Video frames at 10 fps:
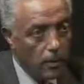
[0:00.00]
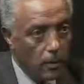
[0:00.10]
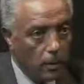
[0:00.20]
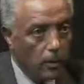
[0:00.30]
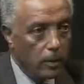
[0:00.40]
you're
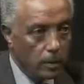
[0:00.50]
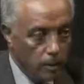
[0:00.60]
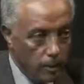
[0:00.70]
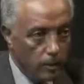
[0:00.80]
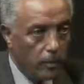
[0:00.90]
going to get
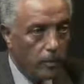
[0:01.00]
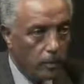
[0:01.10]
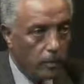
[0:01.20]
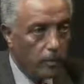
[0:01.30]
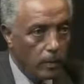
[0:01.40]
some of the
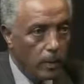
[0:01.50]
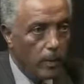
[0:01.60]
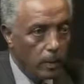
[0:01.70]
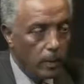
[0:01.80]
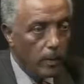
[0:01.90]
experience
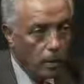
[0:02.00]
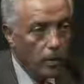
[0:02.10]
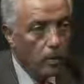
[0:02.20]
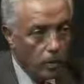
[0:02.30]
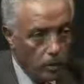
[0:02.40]
from other
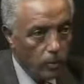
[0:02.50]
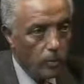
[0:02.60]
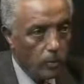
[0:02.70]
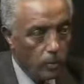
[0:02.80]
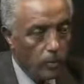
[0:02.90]
countries.